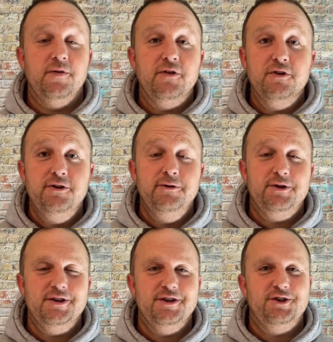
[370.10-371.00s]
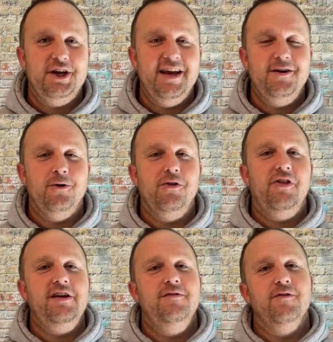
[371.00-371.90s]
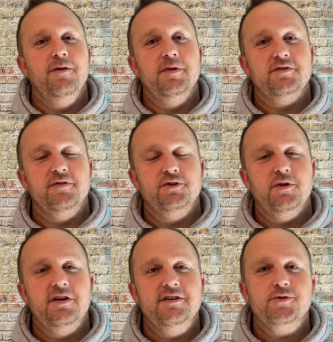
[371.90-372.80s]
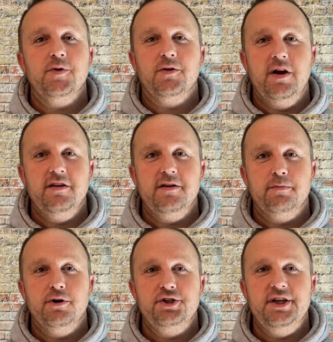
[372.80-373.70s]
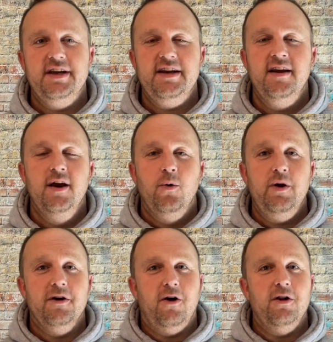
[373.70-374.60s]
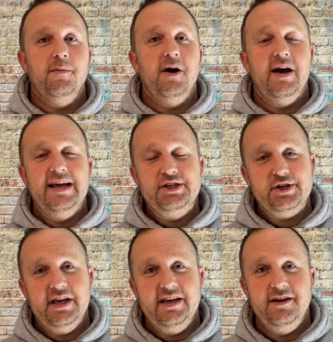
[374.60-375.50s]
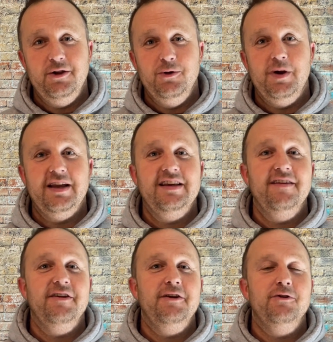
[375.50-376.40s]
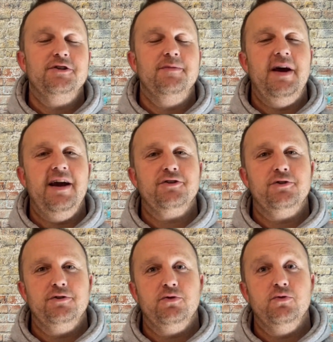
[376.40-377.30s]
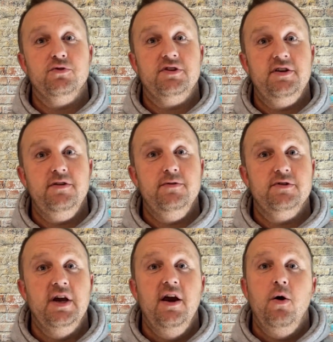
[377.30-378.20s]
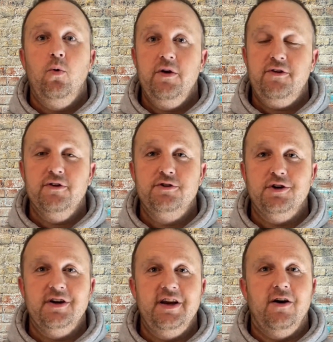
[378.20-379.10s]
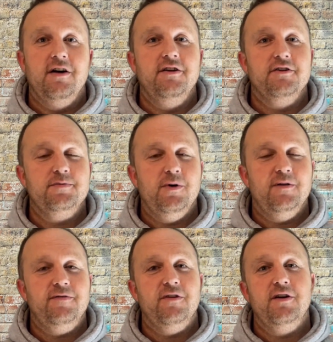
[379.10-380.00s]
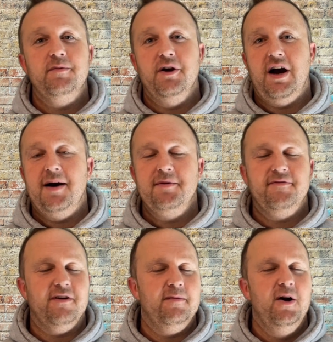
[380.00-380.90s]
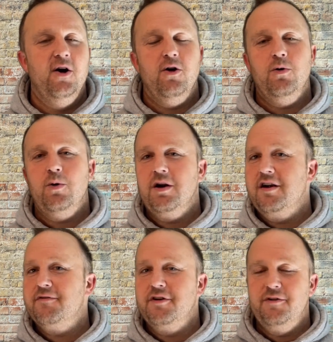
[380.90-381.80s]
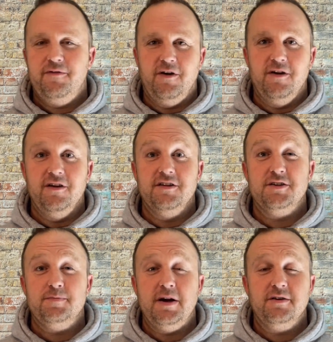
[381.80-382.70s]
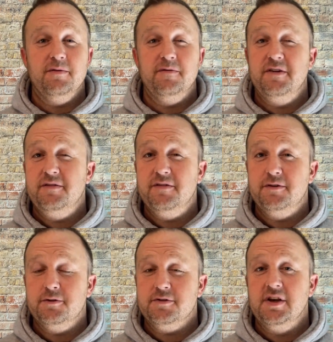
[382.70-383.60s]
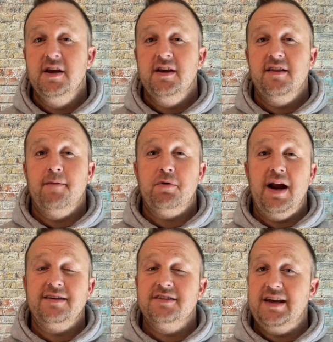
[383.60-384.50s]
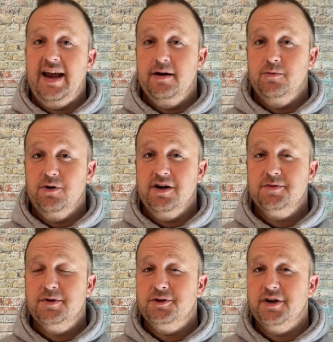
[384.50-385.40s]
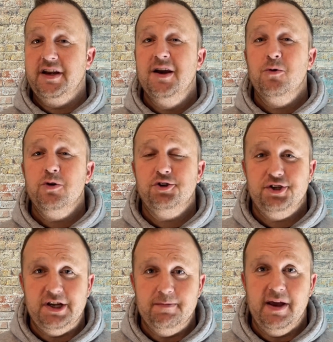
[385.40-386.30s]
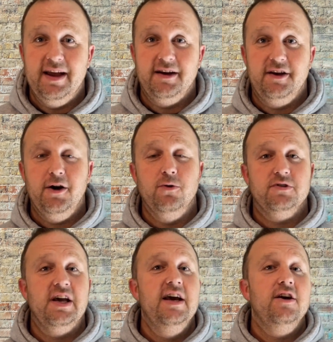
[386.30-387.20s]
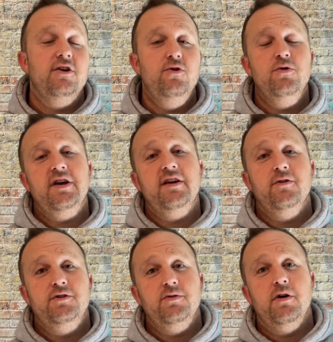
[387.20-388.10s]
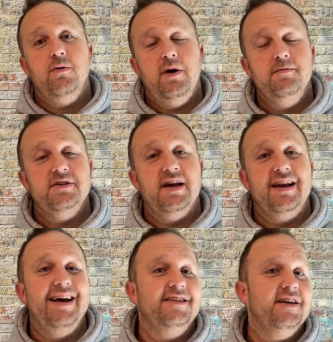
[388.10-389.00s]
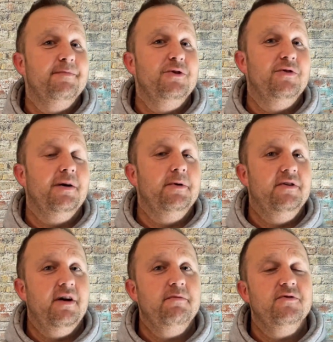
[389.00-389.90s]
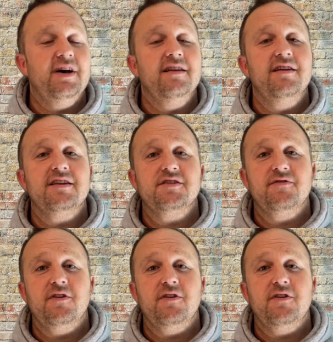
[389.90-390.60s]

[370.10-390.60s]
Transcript: if you're new to the channel, thank you very much for joining us. We greatly appreciate it. We are all about educating you and giving you some extra tools to use with your journey on your small farm, your hobby farm, or wherever you fall on the spectrum of individuals that practice animal husbandry with sheep and goats. You can go to our website at w w w dot linessa